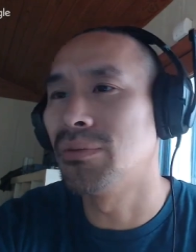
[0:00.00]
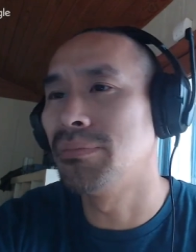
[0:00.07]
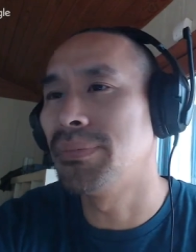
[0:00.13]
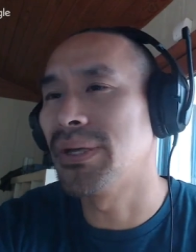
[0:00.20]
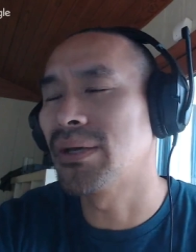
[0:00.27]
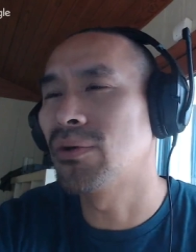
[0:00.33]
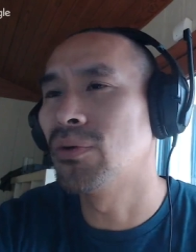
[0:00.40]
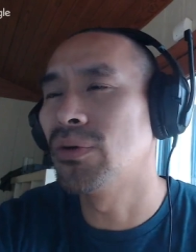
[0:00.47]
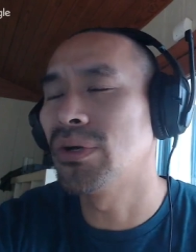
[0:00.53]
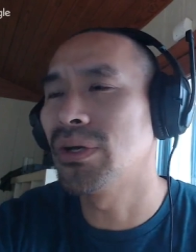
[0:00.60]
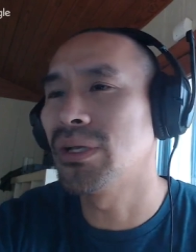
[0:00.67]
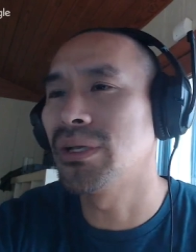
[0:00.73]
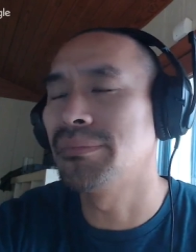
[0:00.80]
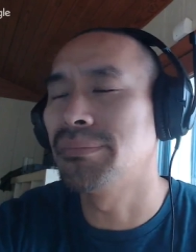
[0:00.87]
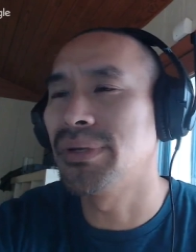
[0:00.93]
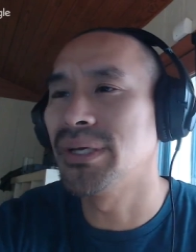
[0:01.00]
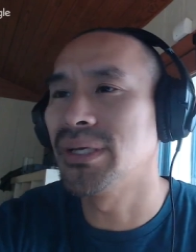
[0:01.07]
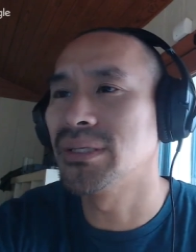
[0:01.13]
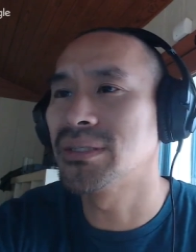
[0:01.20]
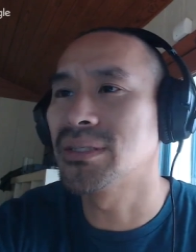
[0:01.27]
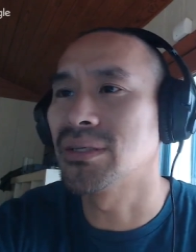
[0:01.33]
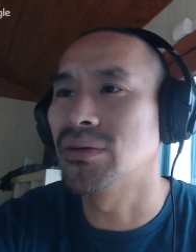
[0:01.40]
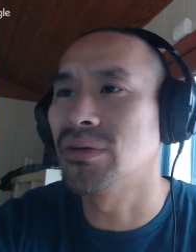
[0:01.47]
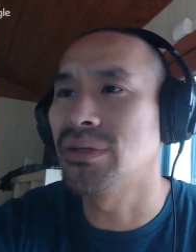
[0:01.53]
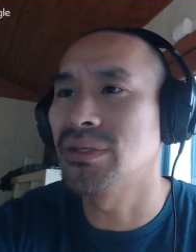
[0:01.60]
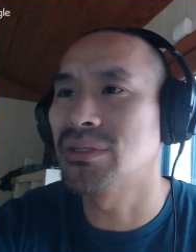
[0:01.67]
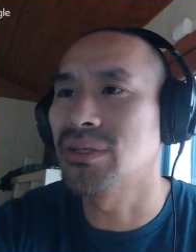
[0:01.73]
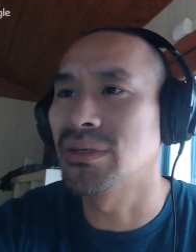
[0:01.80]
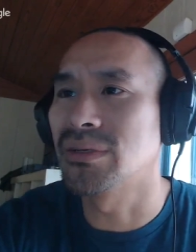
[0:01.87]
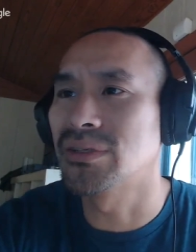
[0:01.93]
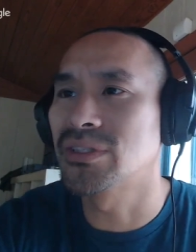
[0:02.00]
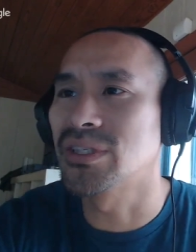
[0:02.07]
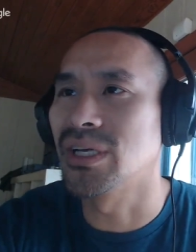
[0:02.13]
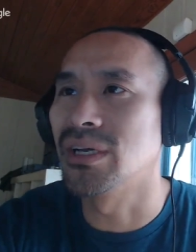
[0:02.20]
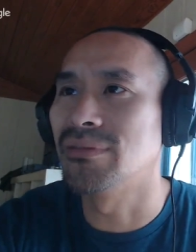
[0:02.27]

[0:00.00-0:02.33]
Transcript: Bitcoin and bits and all this other stuff.